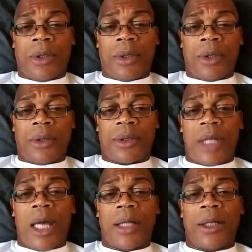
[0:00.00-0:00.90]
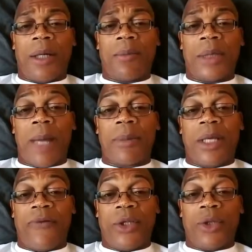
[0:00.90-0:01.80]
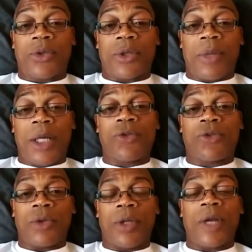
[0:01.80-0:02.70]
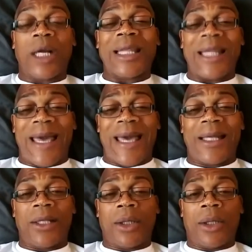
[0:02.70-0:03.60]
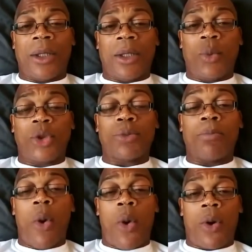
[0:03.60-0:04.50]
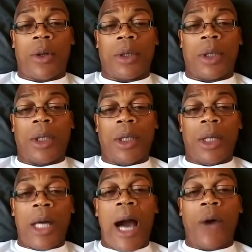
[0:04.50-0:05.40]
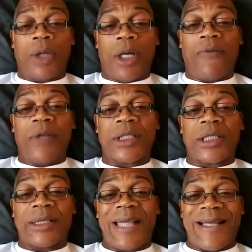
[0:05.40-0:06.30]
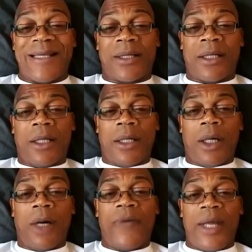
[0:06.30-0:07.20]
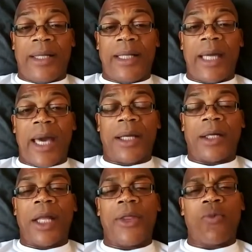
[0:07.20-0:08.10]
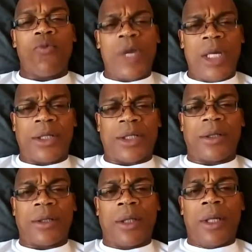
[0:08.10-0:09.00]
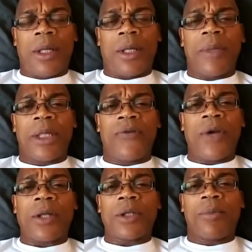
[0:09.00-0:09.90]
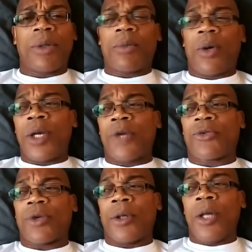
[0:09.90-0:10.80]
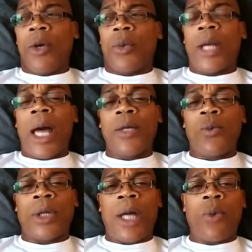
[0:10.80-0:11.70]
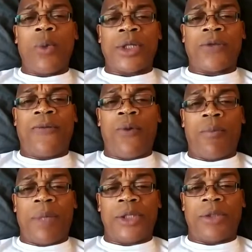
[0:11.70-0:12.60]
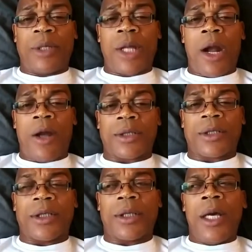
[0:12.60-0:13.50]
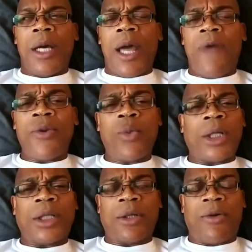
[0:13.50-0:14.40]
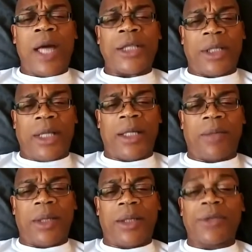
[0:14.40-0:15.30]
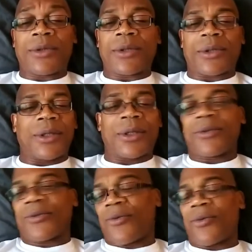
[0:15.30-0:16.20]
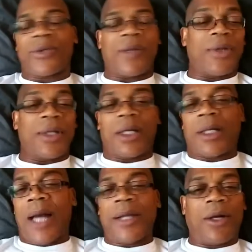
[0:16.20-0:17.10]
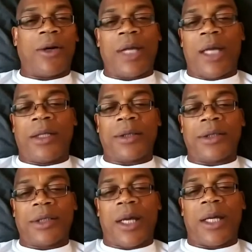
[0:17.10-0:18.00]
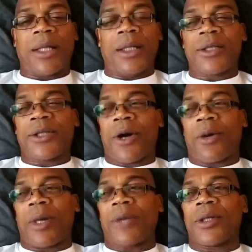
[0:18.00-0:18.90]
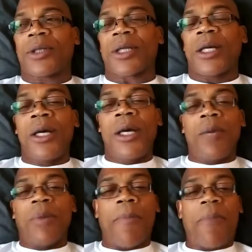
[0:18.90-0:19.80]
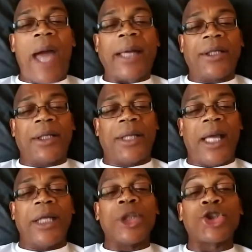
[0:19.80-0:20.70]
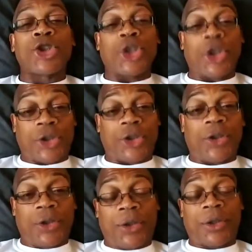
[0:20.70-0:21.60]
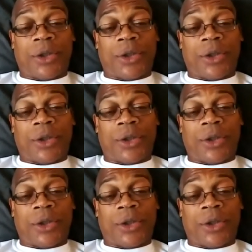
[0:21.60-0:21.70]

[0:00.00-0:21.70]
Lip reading: stand up. But I'm giving you some history. The Klan was born out of the state of Indiana. And the reason Let me give y'all a little bit of more history. When I went to Fort Benjamin Harrison, everyone congratulated me. This is something that a lot of y'all can't understand. I need to talk about this. But back in the day, sisters,